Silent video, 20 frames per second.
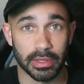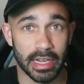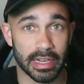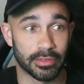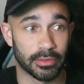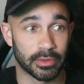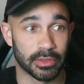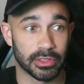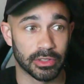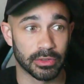I've
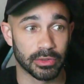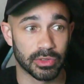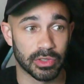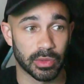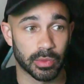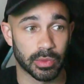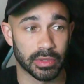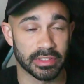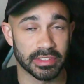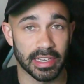only used it
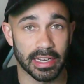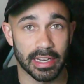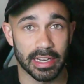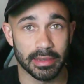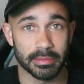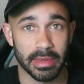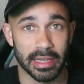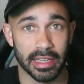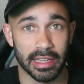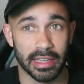one
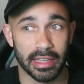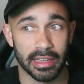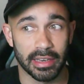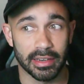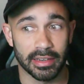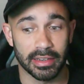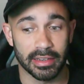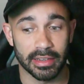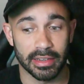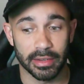time,
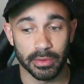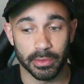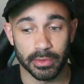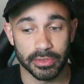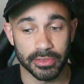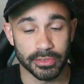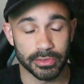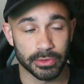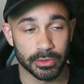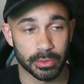and it was
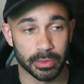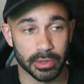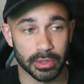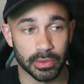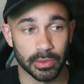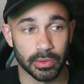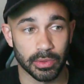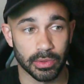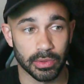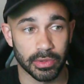super
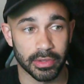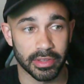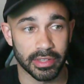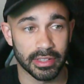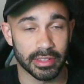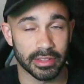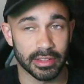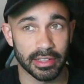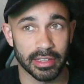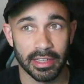cool
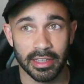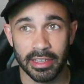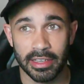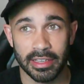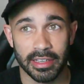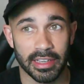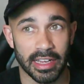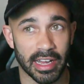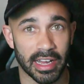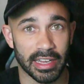that
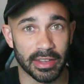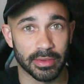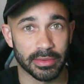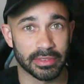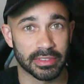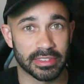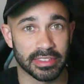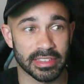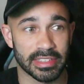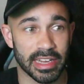I
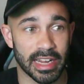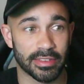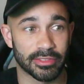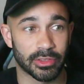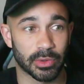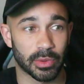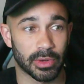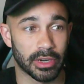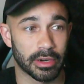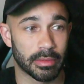didn't have to
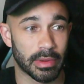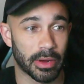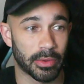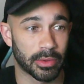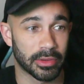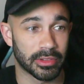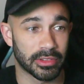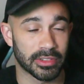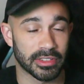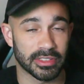worry about
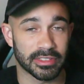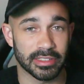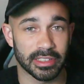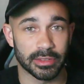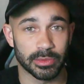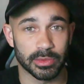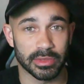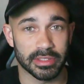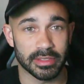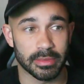whether the
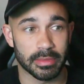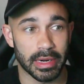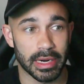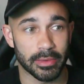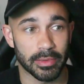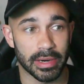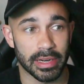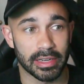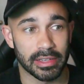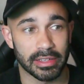sun was in my
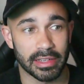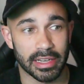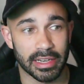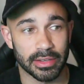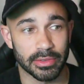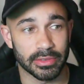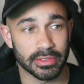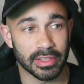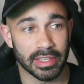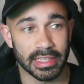way or not. I
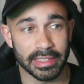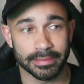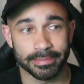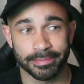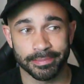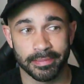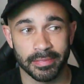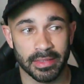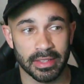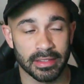was like,
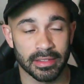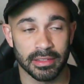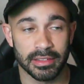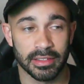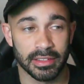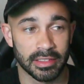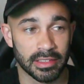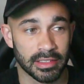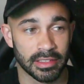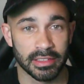
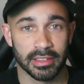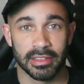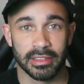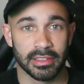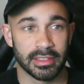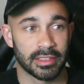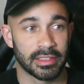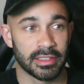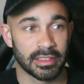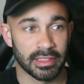
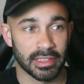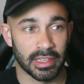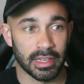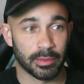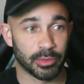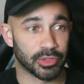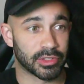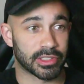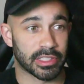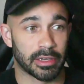I'm
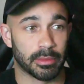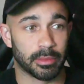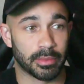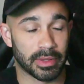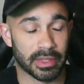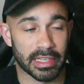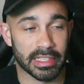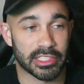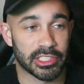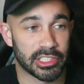just gonna
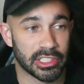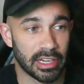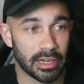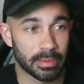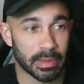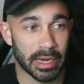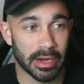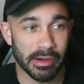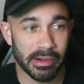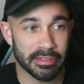light you up
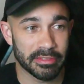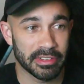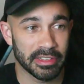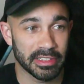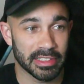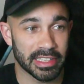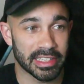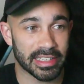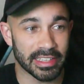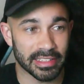how I feel
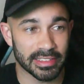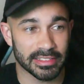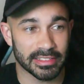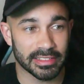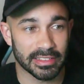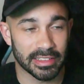like it.